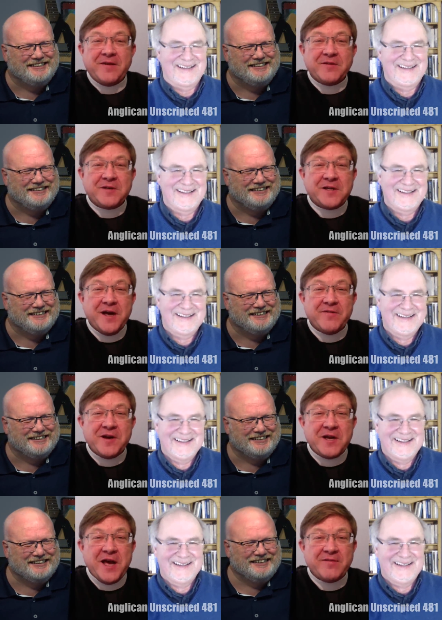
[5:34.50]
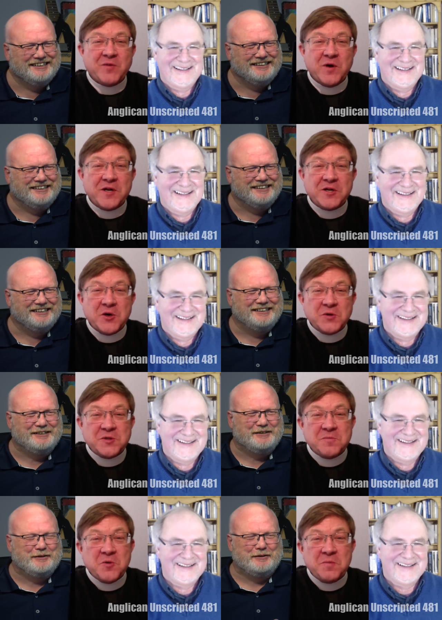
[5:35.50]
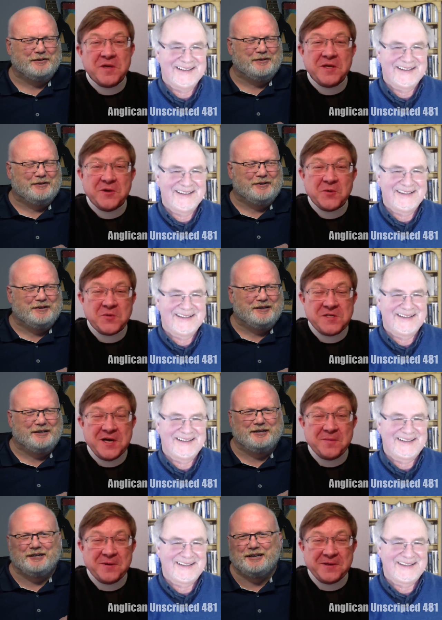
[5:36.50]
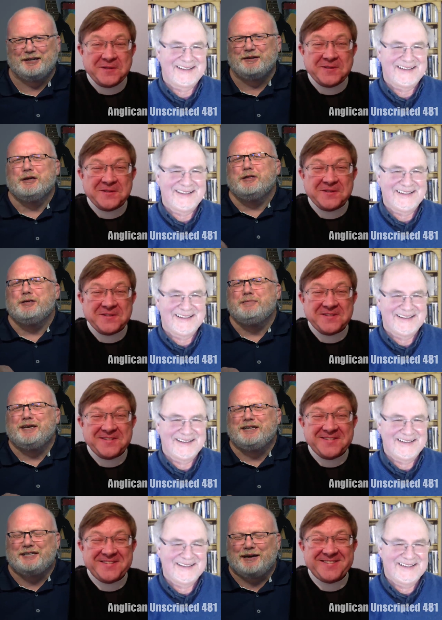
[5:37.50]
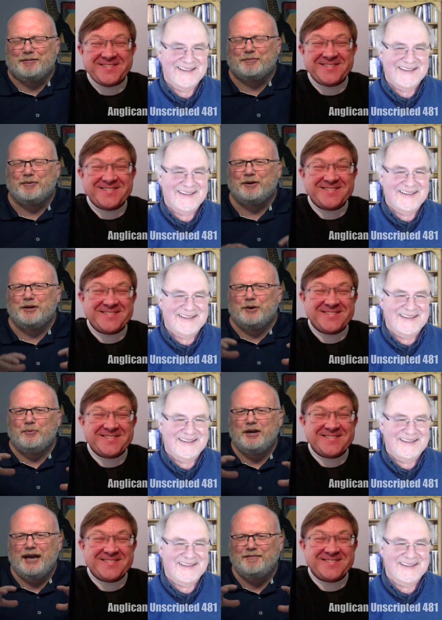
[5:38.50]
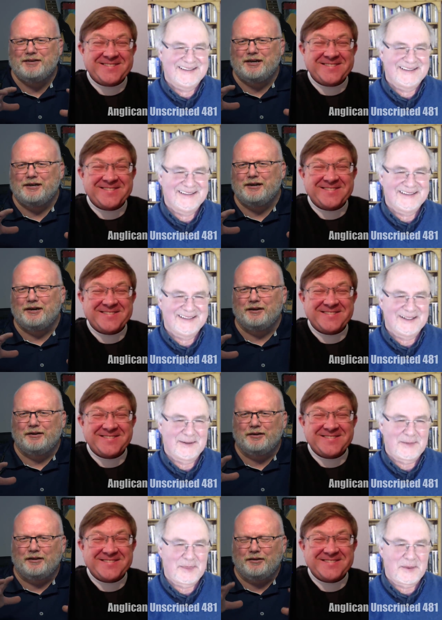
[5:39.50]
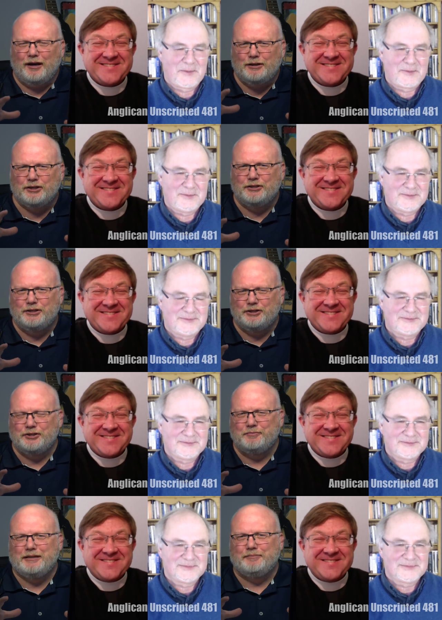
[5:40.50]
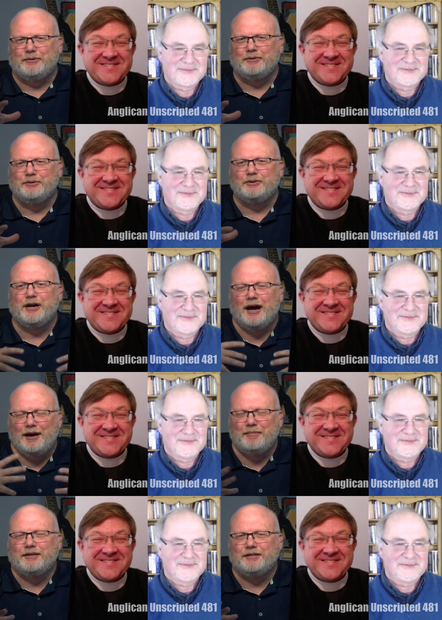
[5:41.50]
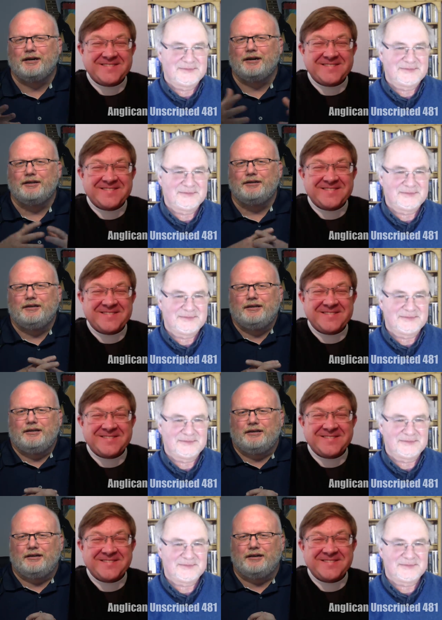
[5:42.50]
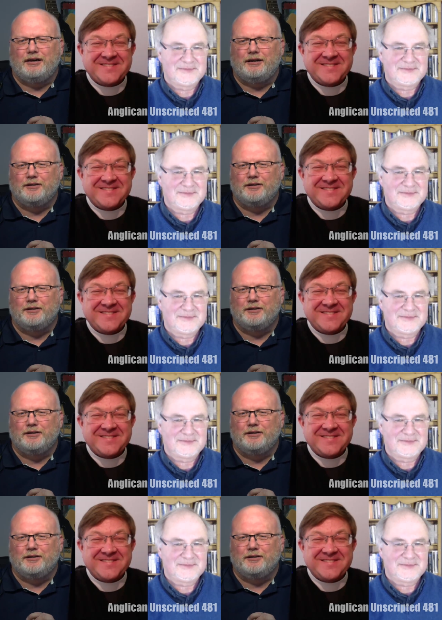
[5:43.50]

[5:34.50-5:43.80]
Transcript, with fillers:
Speaker 1: Kevin, Kevin, and Gavin wanted to go into more meta topics.
Speaker 2: The meta topic. Well, we have a, a, a large contingent of people who comment on uh, our